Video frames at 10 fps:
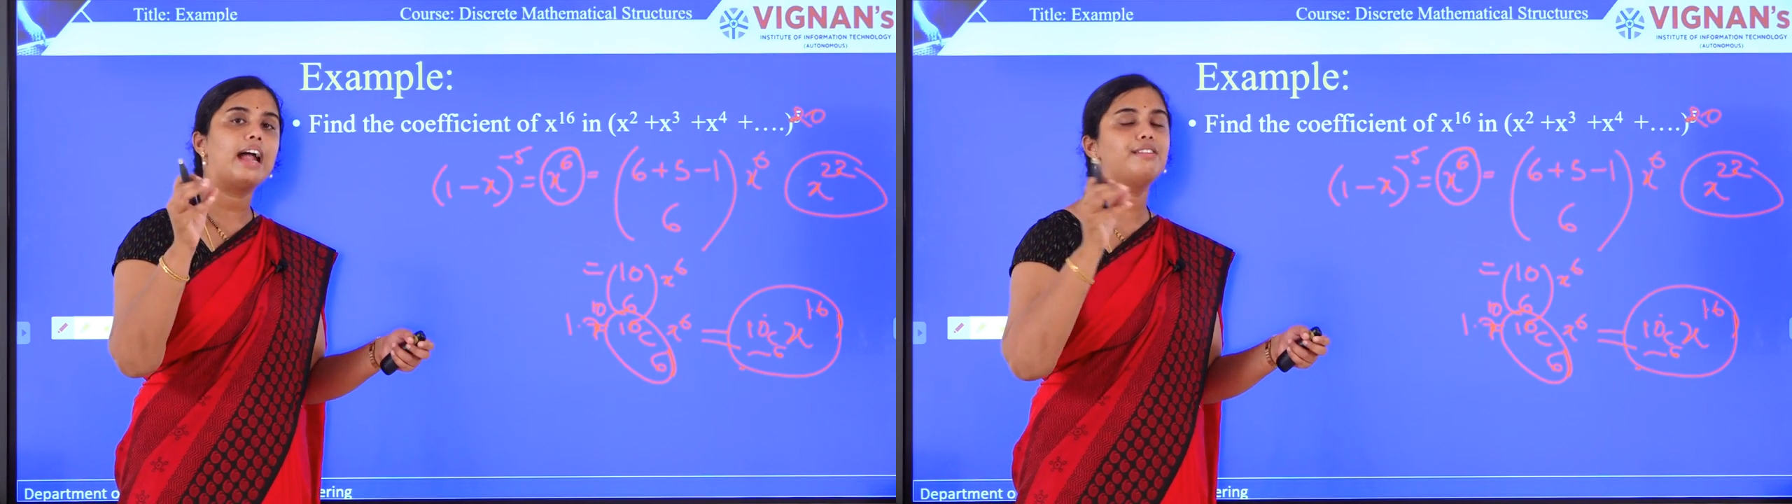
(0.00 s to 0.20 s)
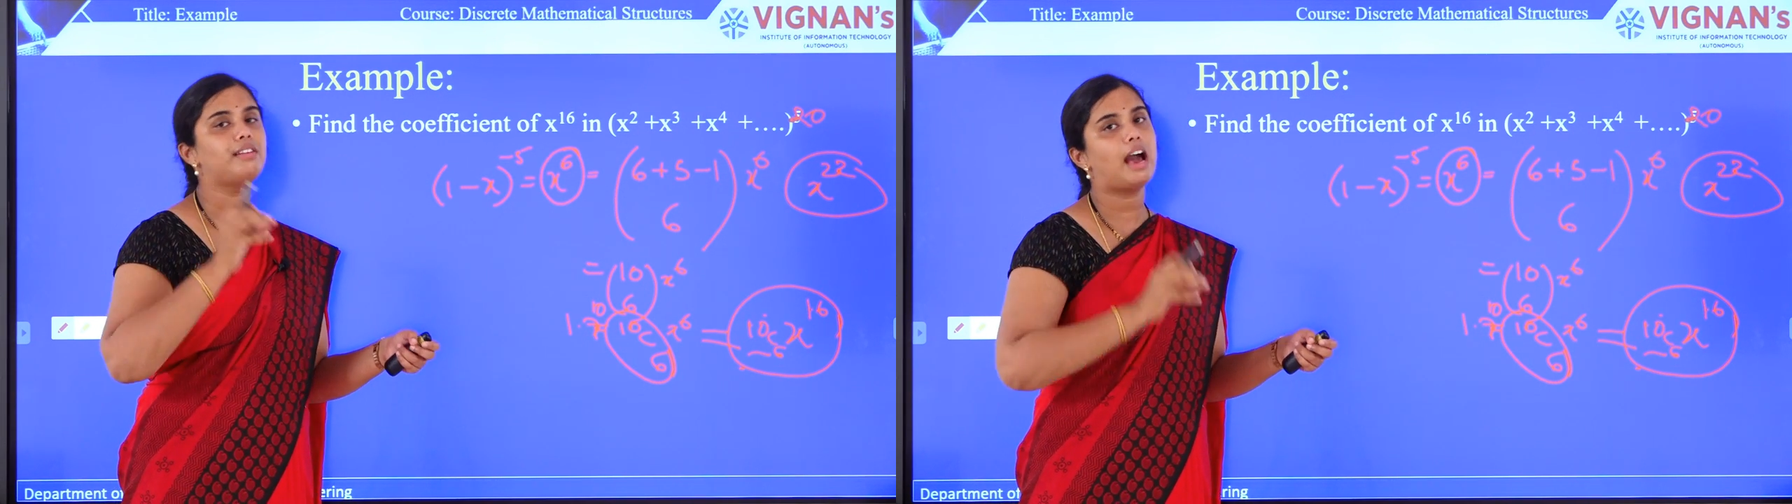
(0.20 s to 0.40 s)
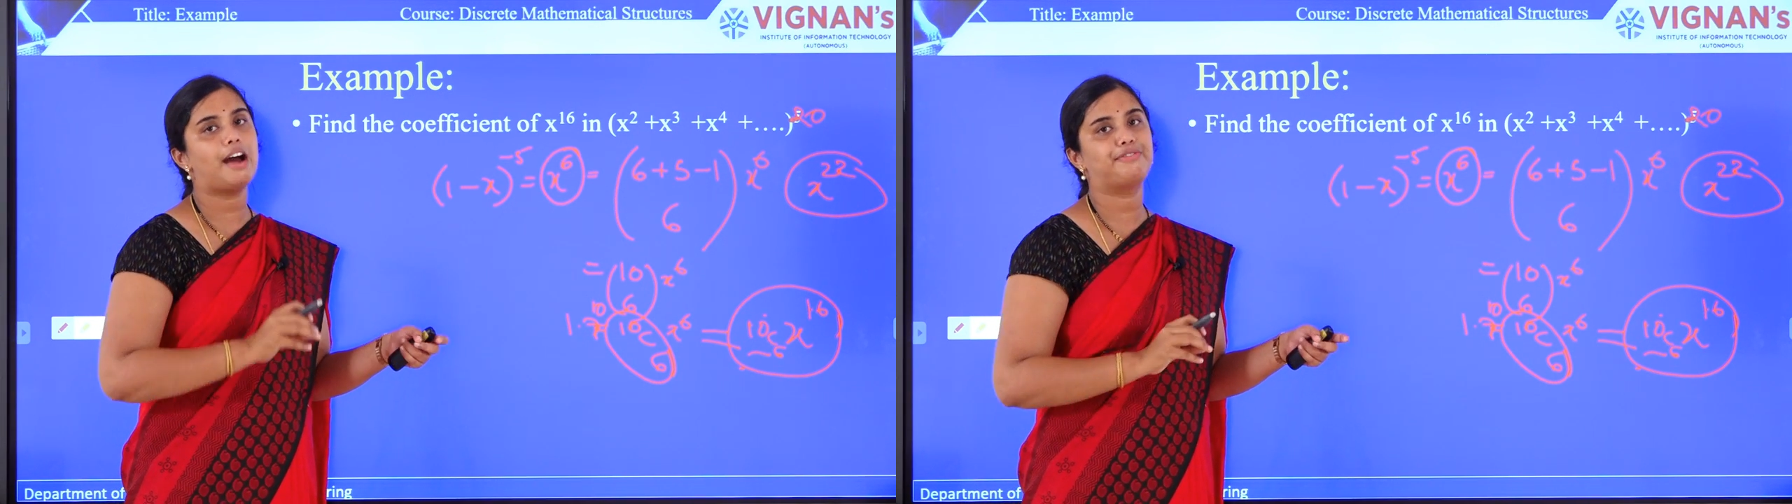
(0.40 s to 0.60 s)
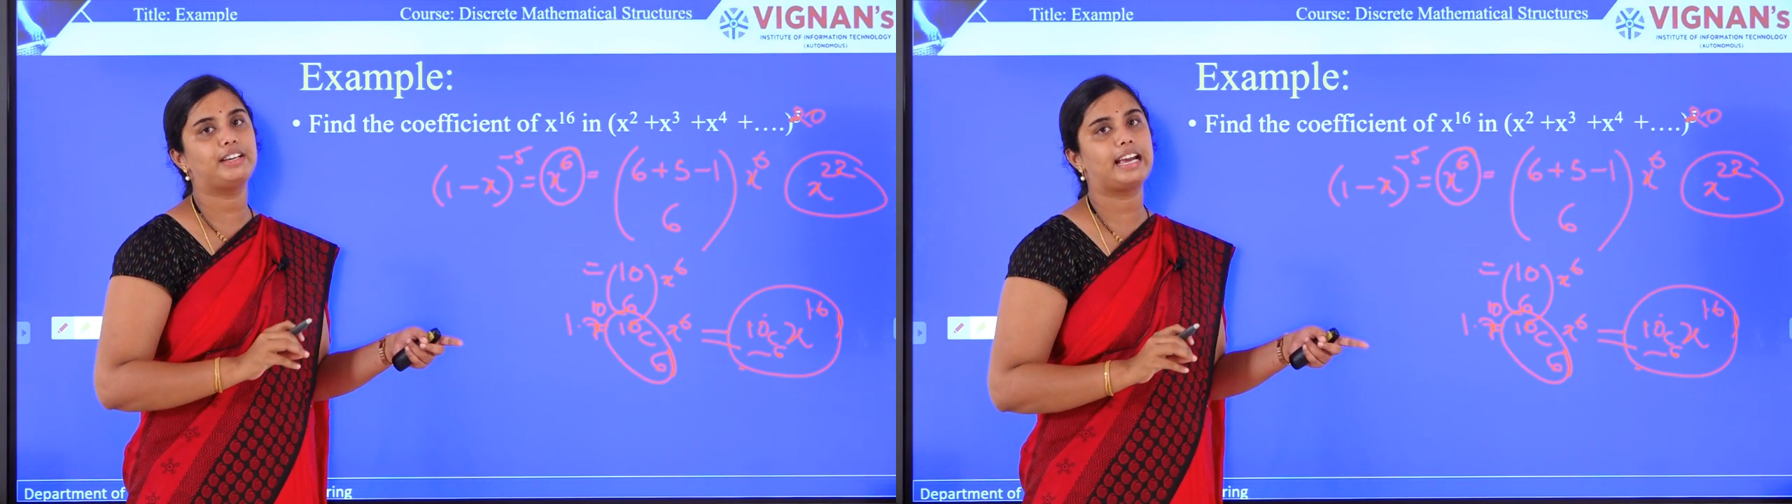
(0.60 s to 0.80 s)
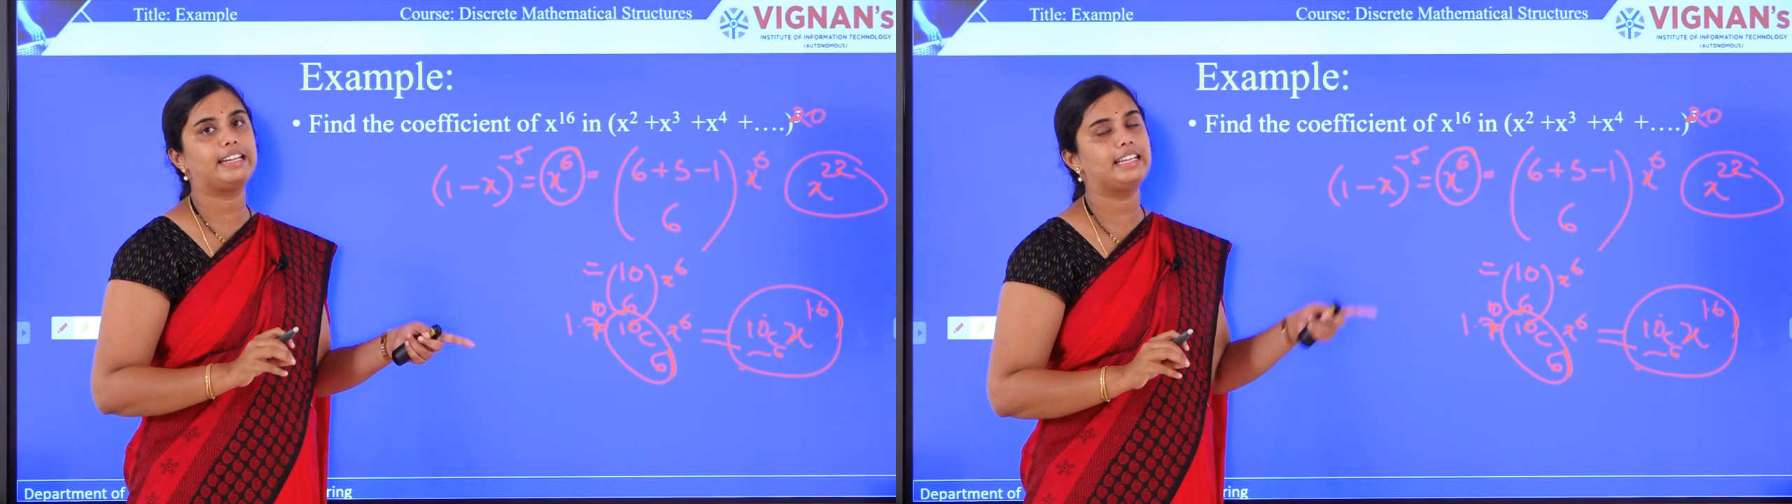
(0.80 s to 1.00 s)
and after
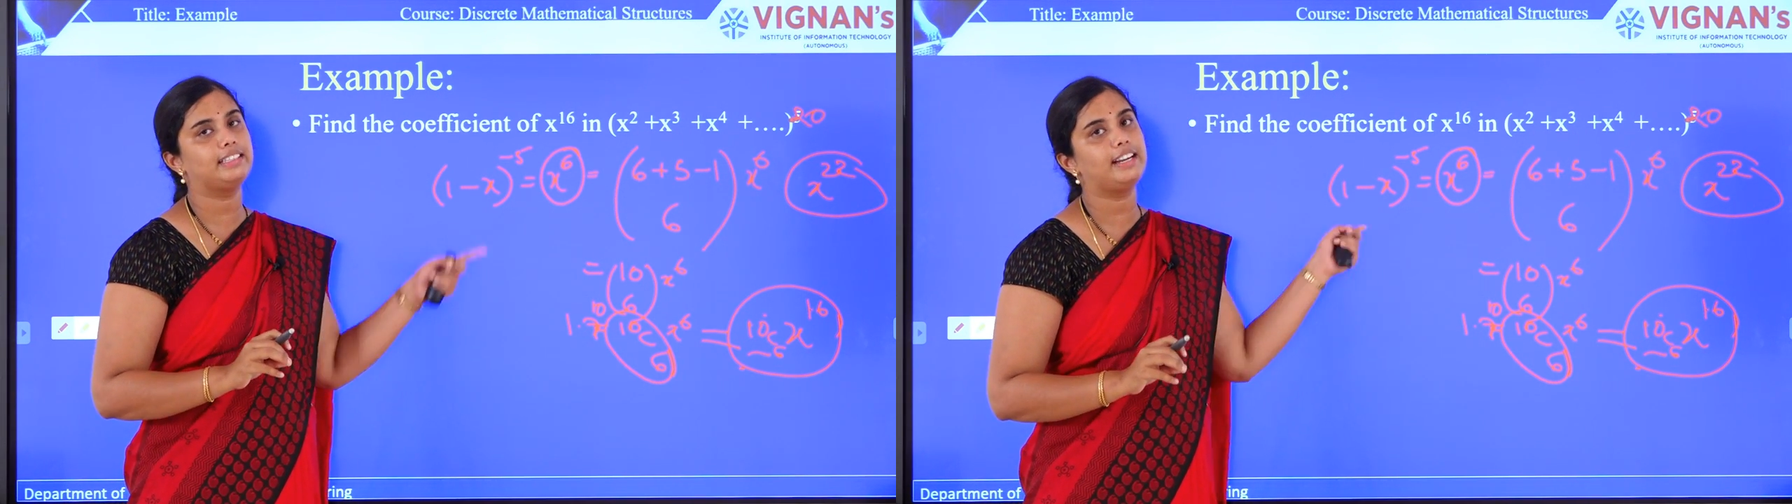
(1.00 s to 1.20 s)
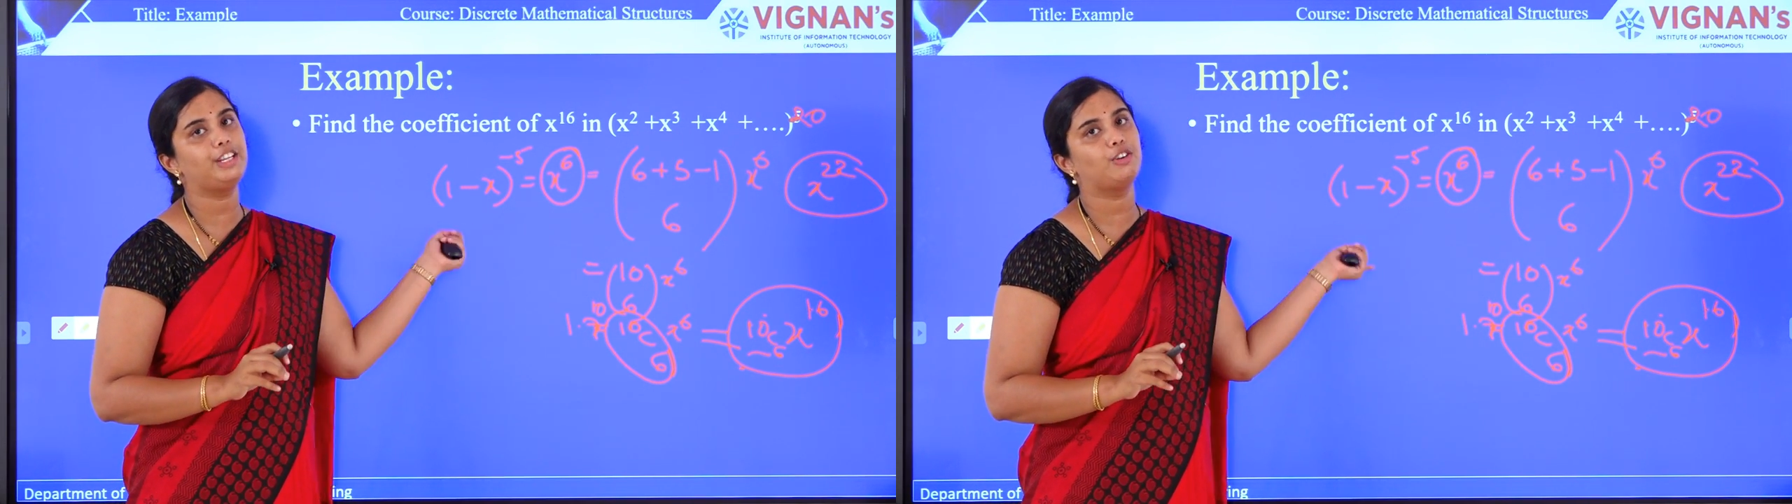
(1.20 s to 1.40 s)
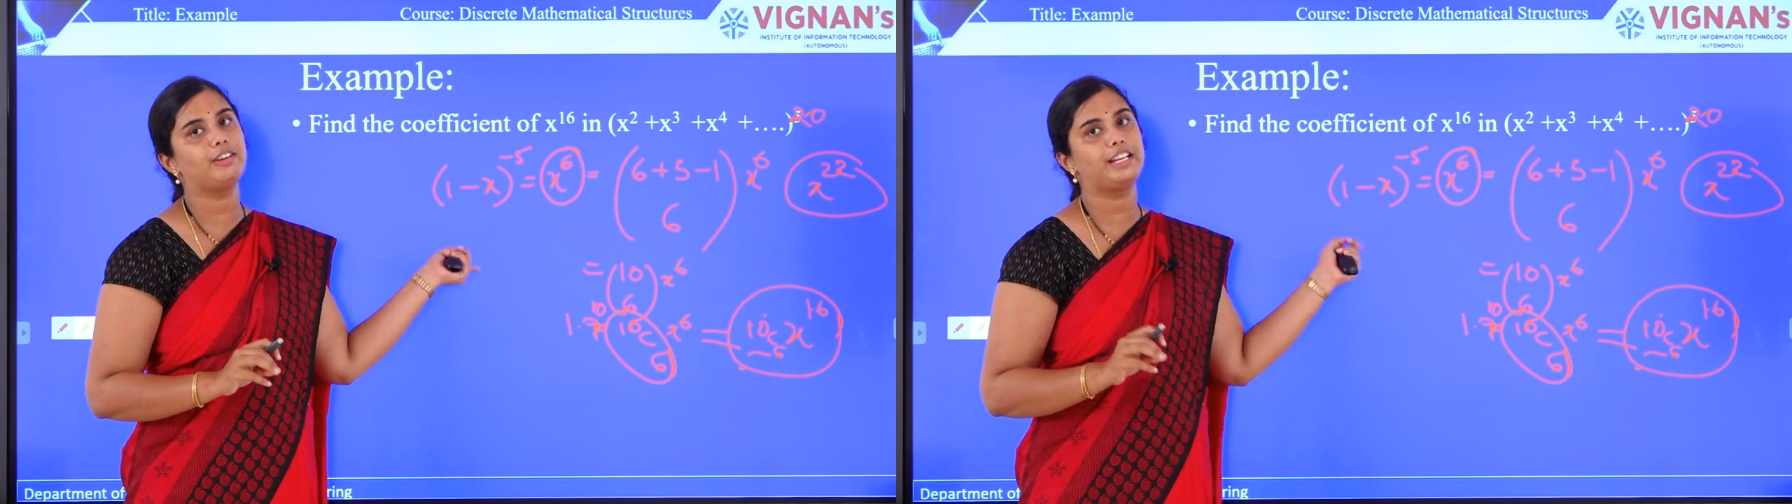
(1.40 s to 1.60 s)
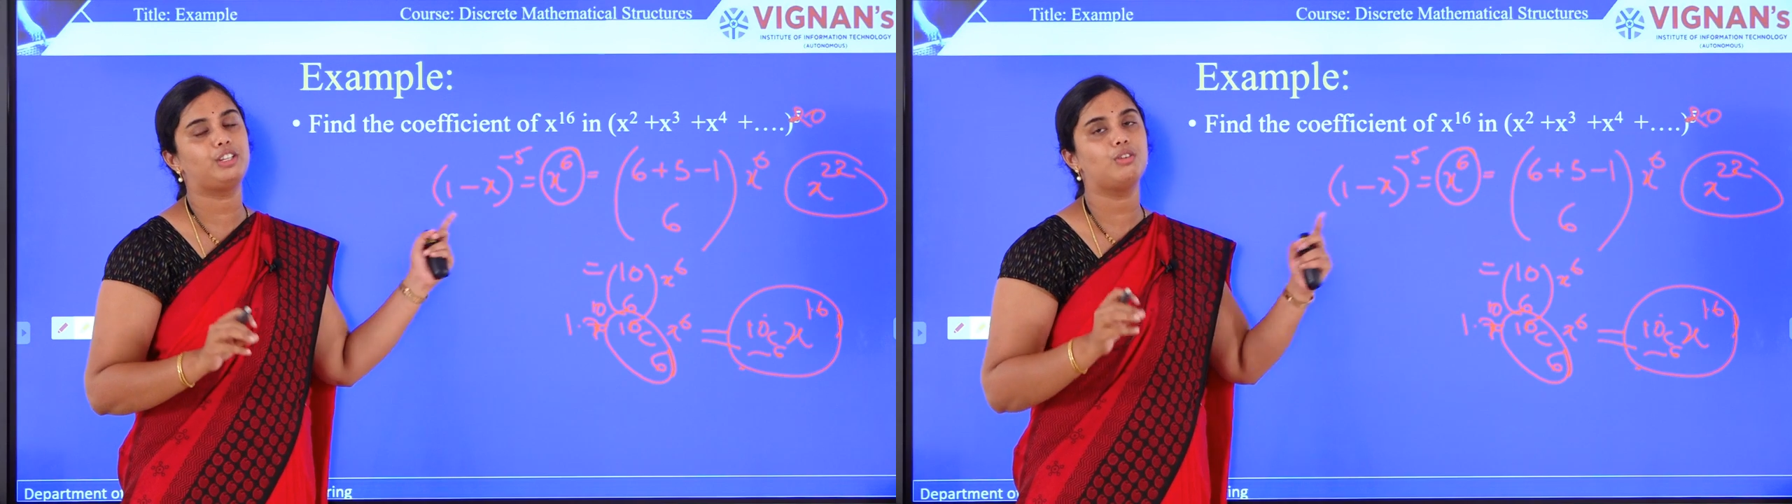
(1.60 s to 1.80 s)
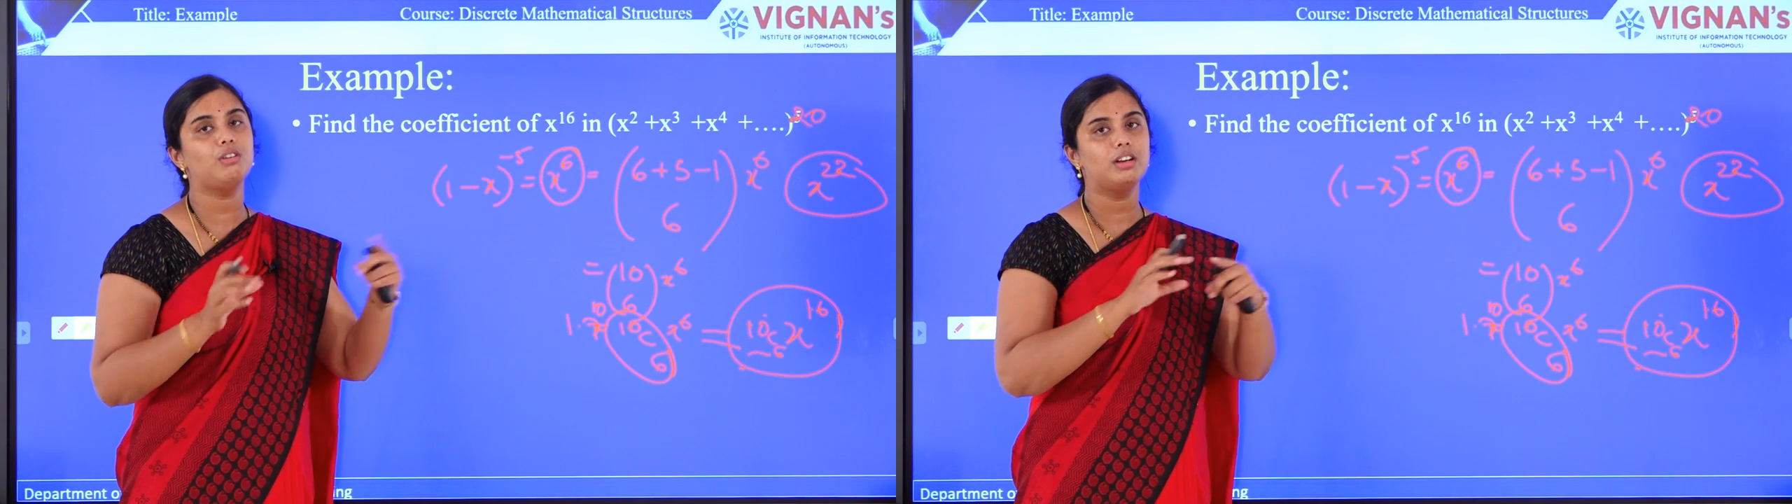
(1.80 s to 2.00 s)
getting that you need
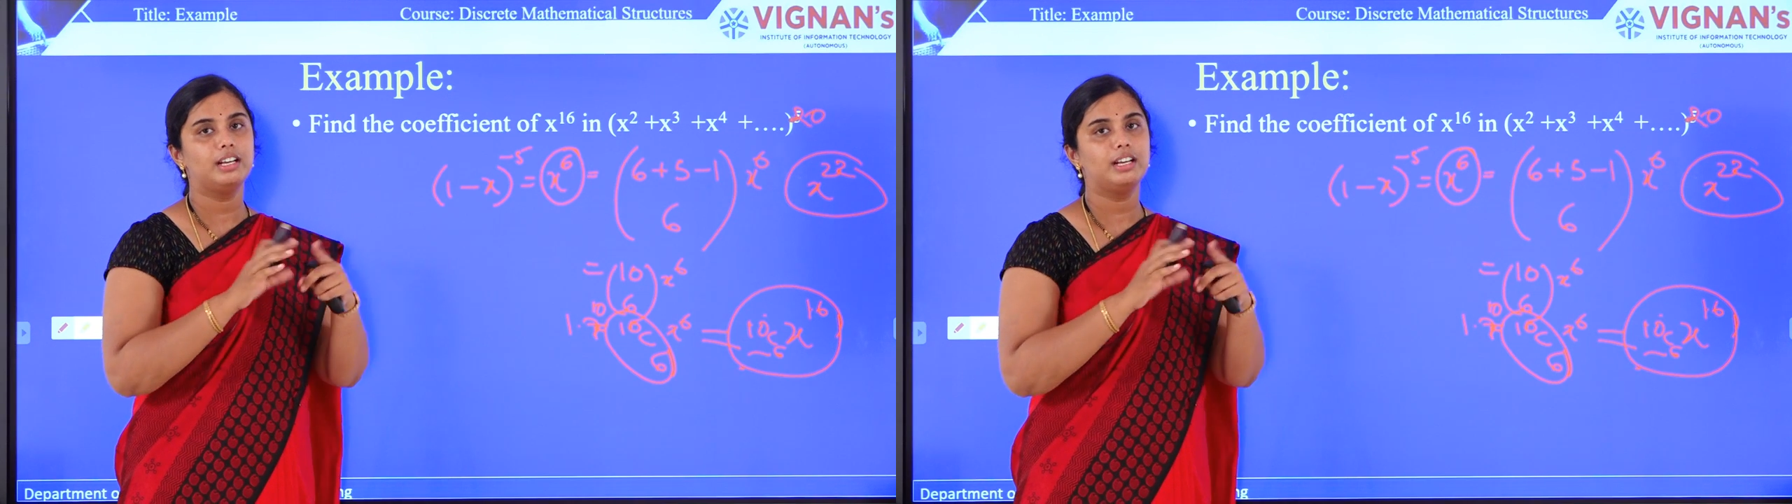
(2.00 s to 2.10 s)
to